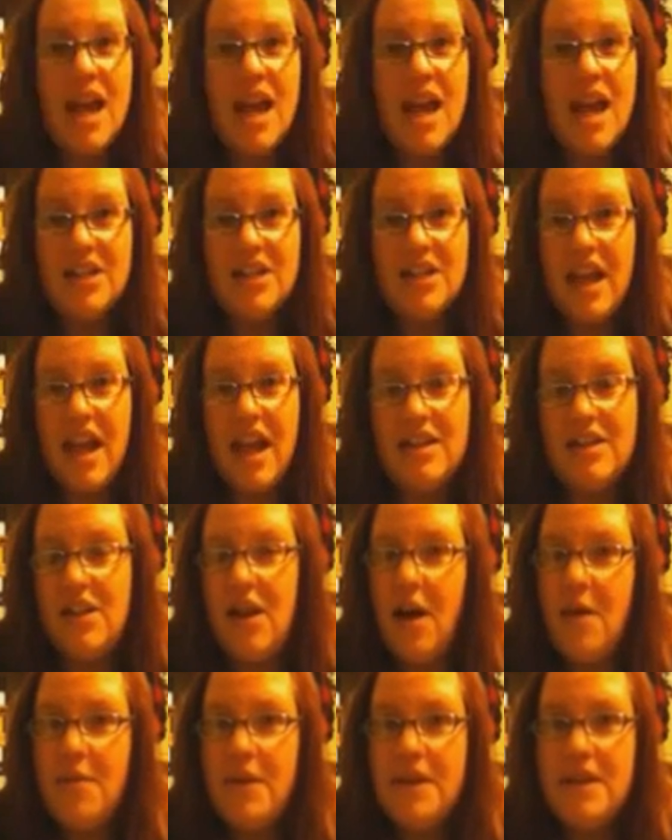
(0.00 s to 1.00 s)
I just can't
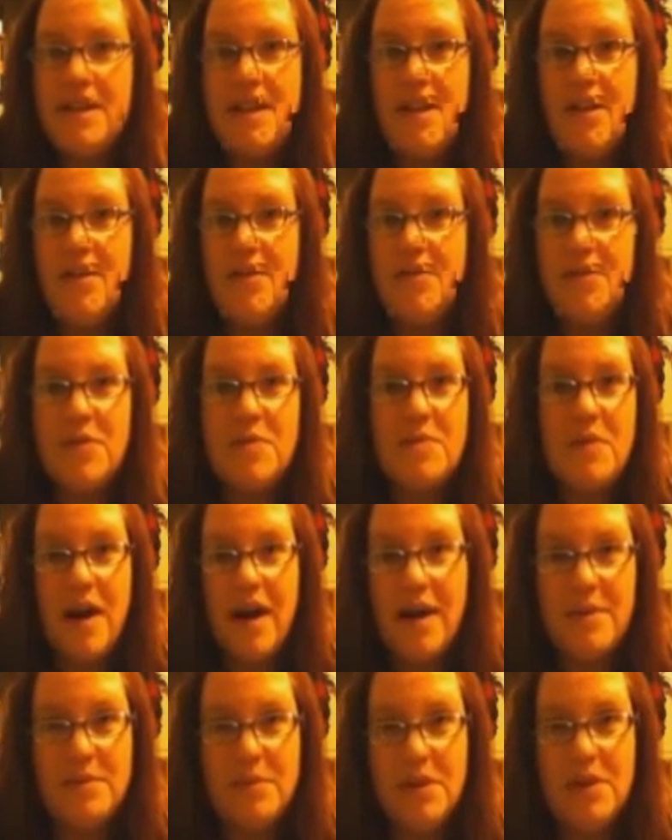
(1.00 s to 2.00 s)
stop myself from
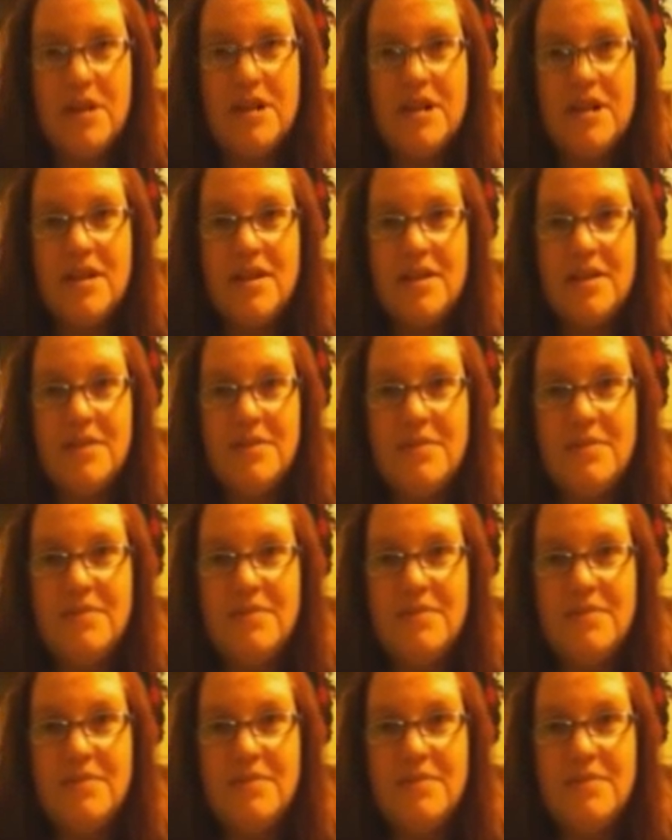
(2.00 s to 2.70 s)
buying books.